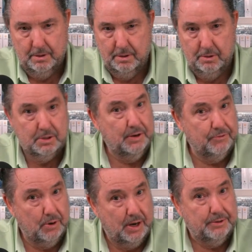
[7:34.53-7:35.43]
You're a
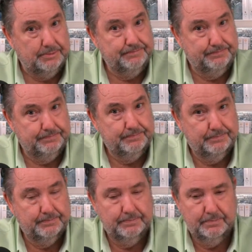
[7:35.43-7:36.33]
tough crowd,
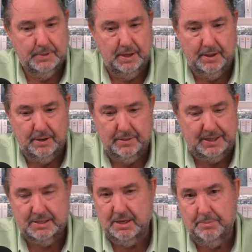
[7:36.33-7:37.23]
and
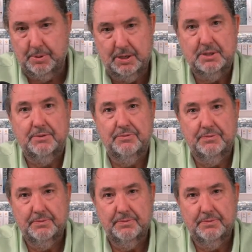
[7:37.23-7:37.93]
that's not a positive.